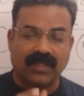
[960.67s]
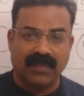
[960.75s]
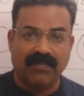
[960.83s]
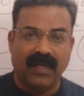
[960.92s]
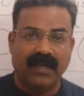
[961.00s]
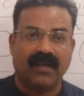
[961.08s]

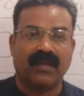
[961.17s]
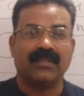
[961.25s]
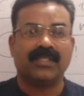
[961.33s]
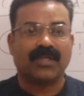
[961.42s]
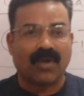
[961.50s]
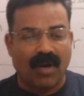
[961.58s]
simple
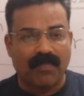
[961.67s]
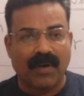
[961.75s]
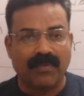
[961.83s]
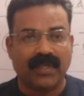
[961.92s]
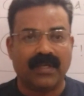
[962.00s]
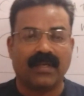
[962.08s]
interest,
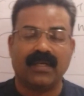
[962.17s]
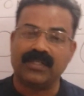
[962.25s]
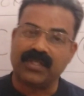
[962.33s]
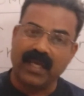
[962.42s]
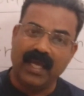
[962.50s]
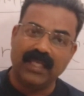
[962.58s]
compound
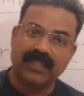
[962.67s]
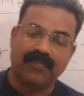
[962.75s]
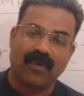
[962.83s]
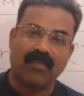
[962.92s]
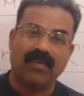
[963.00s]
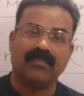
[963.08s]
interest, age
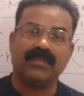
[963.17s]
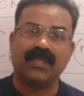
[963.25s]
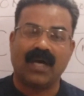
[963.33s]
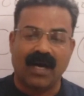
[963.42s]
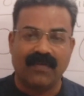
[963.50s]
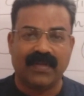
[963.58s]
problems,
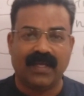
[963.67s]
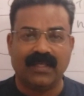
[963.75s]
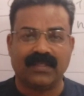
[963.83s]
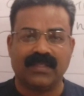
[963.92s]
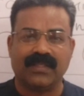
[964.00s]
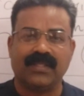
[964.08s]

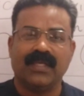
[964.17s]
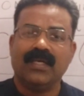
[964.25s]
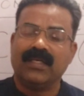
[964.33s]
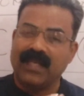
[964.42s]
averages,